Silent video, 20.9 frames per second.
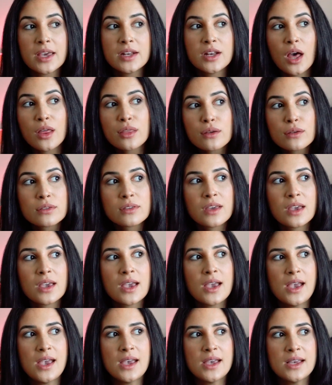Another
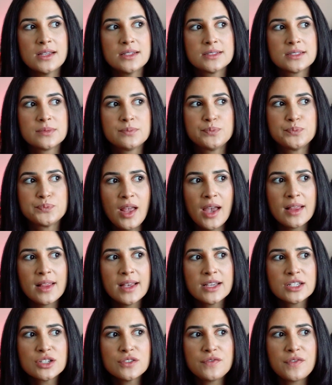thing is I
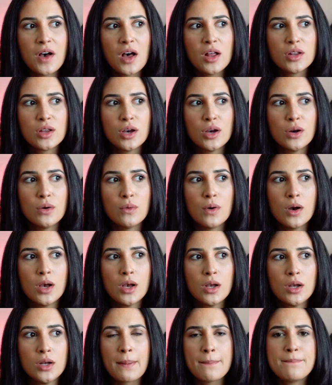like to
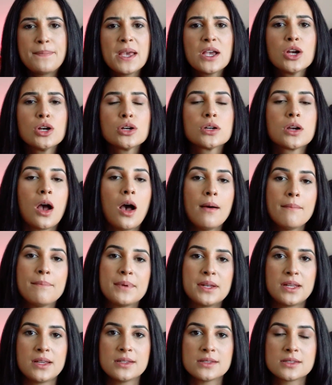follow bigger
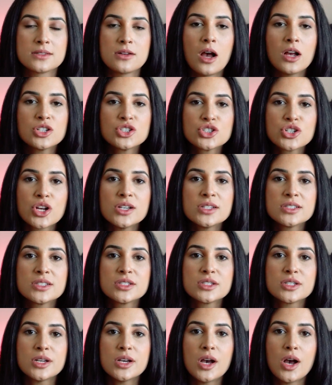companies, not
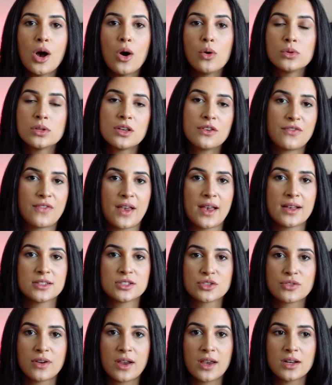just
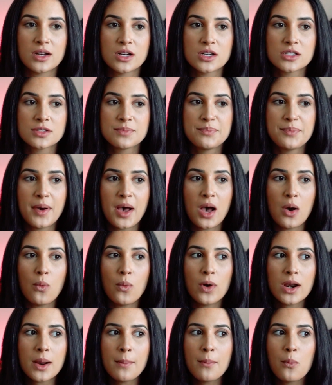OnlyFans creators, but
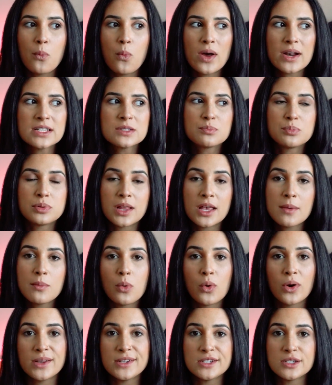what is
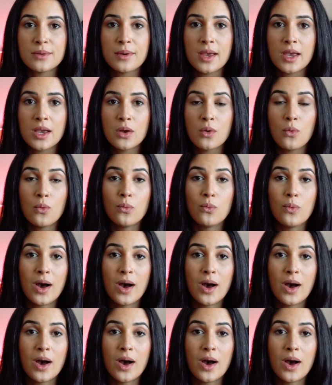Playboy doing?